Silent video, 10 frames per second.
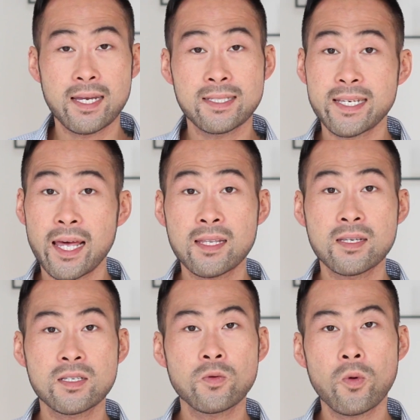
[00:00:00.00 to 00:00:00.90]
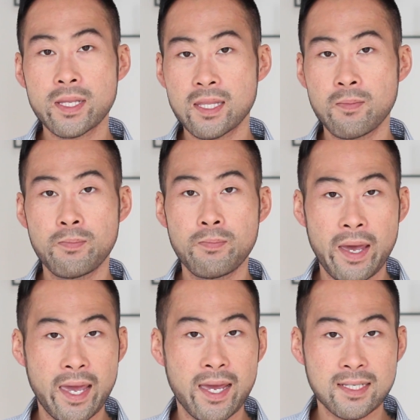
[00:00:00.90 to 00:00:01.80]
And sadly, this is what the
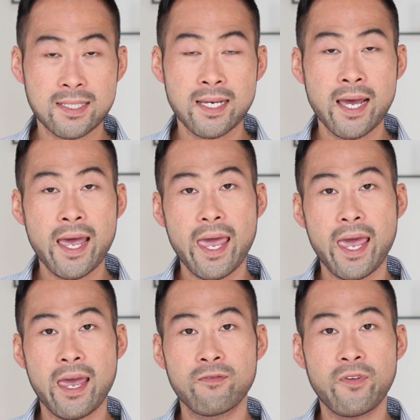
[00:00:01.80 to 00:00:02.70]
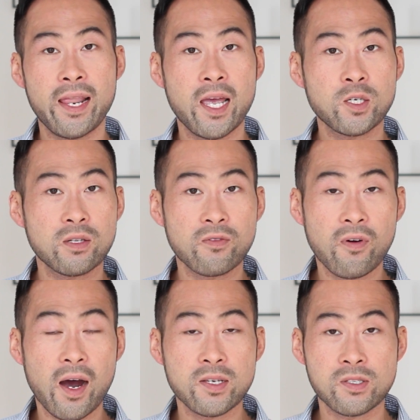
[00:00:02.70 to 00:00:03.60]
banks and financial
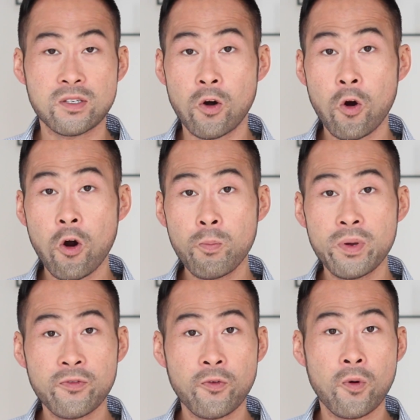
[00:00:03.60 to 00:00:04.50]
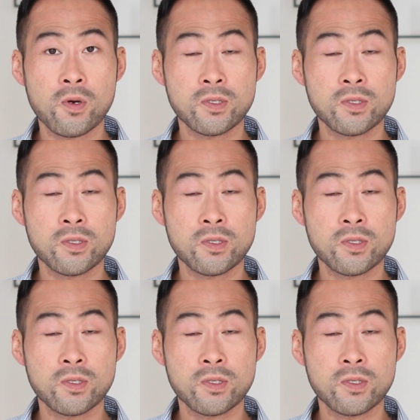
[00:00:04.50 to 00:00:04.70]
advisors are hoping for,